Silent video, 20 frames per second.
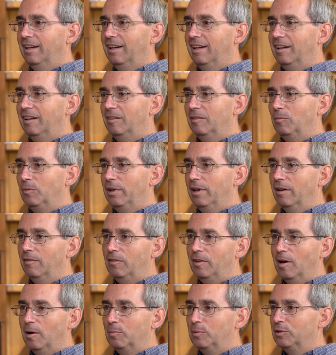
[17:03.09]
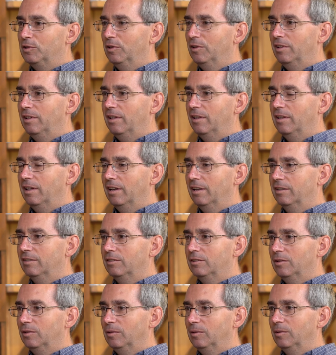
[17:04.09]
And we have the opportunity then
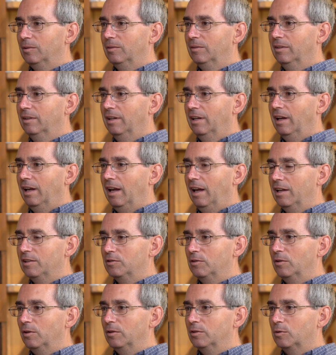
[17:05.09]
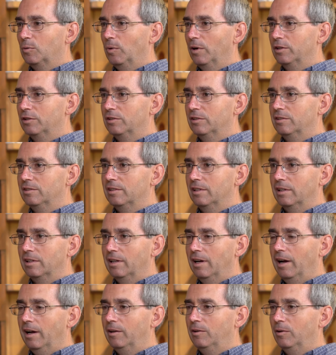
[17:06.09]
to answer those questions and
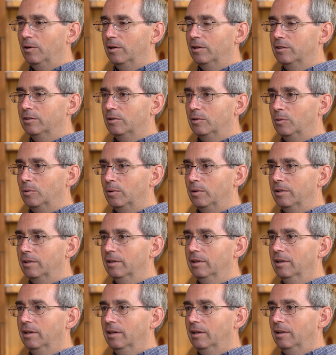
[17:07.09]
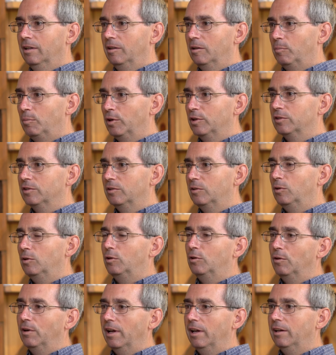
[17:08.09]
guide her toward the person who
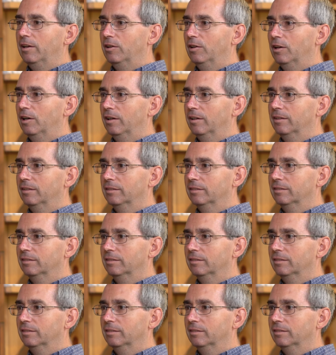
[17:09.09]
created her.